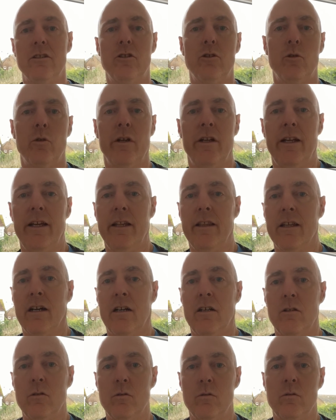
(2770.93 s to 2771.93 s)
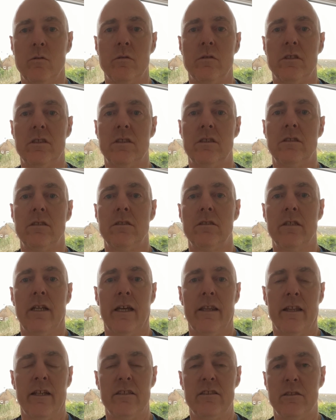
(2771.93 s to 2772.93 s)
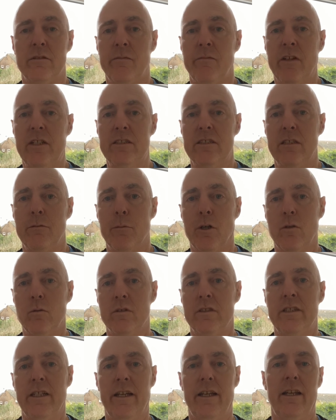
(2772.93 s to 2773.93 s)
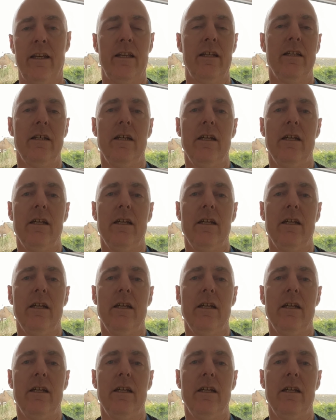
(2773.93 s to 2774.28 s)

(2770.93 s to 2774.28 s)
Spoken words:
drilling the holes to get those fixing bolts in.